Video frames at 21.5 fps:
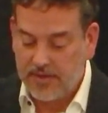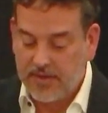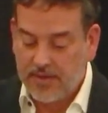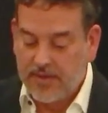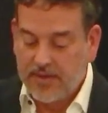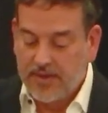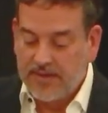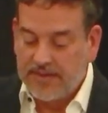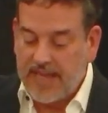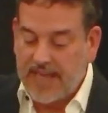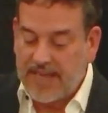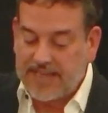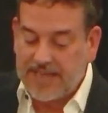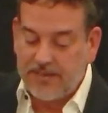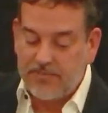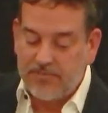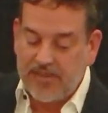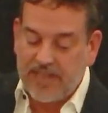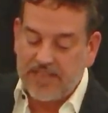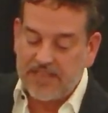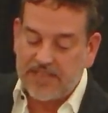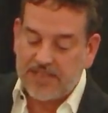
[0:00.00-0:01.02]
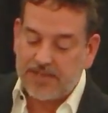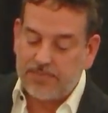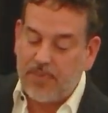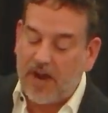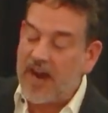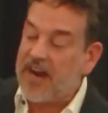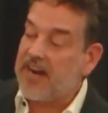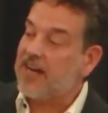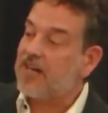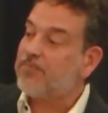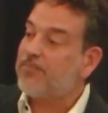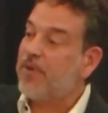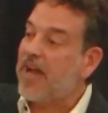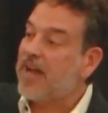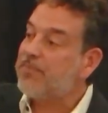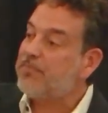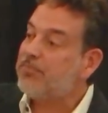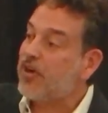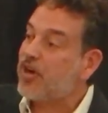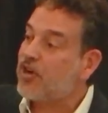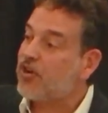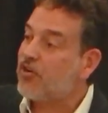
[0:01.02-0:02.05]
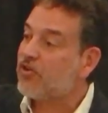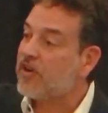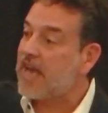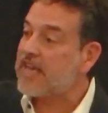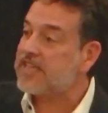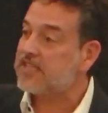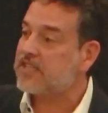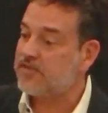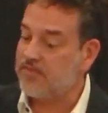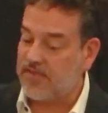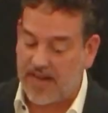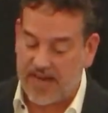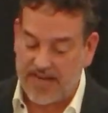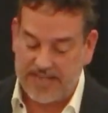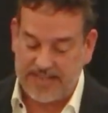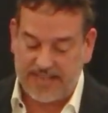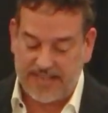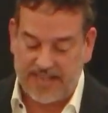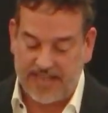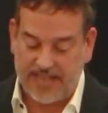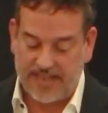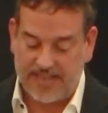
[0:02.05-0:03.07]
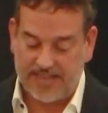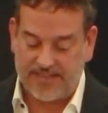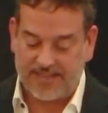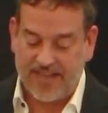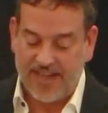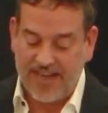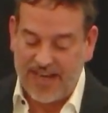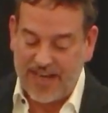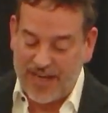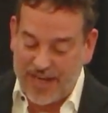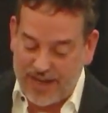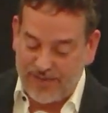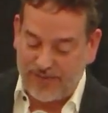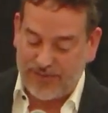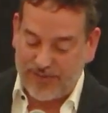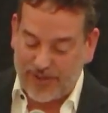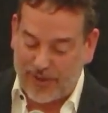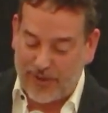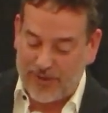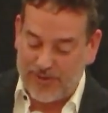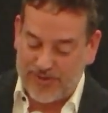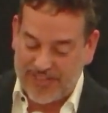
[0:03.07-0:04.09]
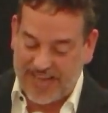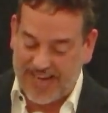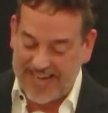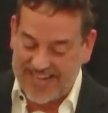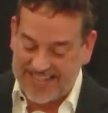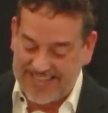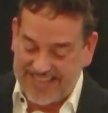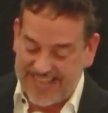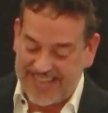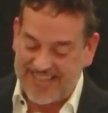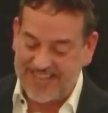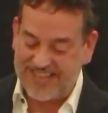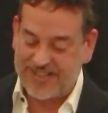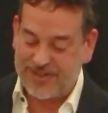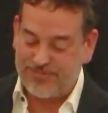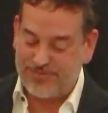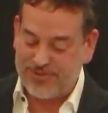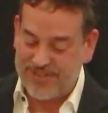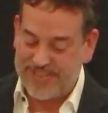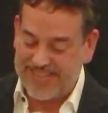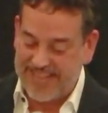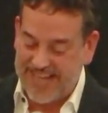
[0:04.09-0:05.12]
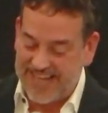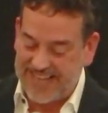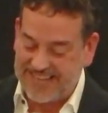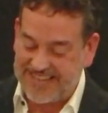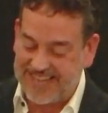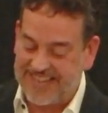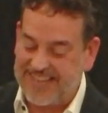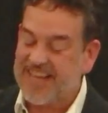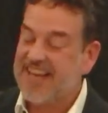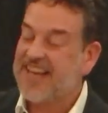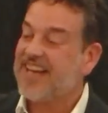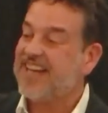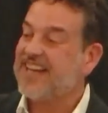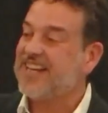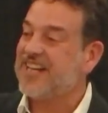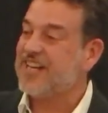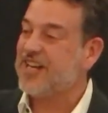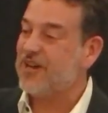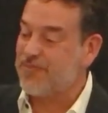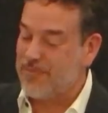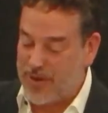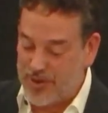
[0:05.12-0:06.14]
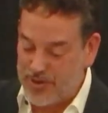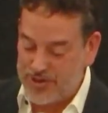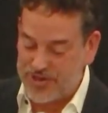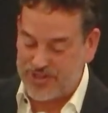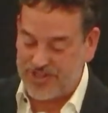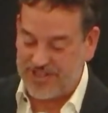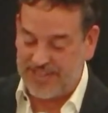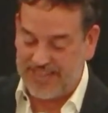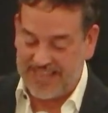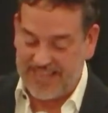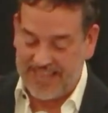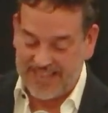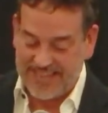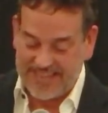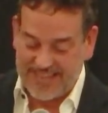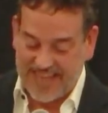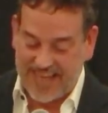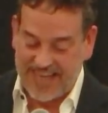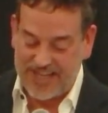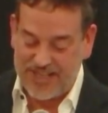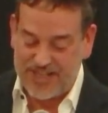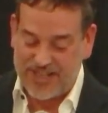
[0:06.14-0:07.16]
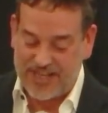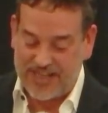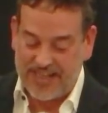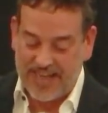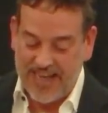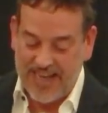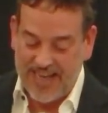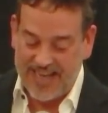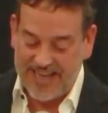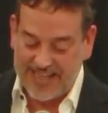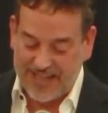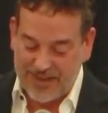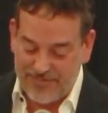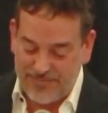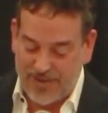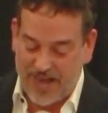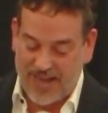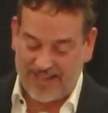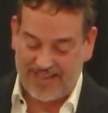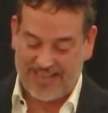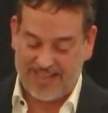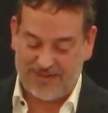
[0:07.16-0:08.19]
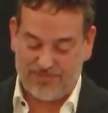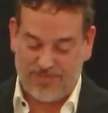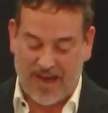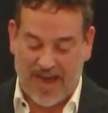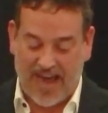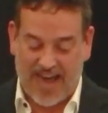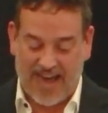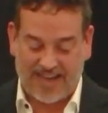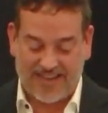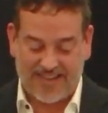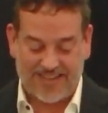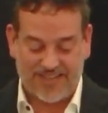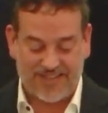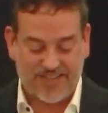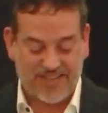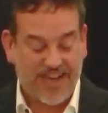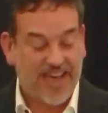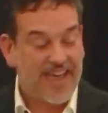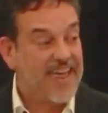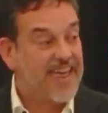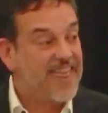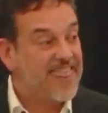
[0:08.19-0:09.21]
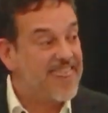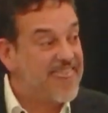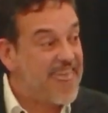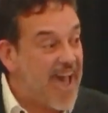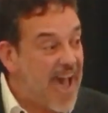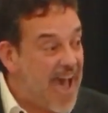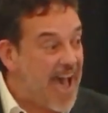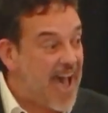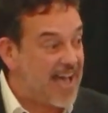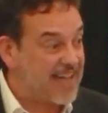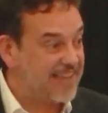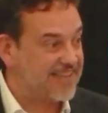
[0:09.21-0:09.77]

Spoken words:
they can be inspired by progressive ideas if those ideas are presented in an emotionally engaging and compelling package. That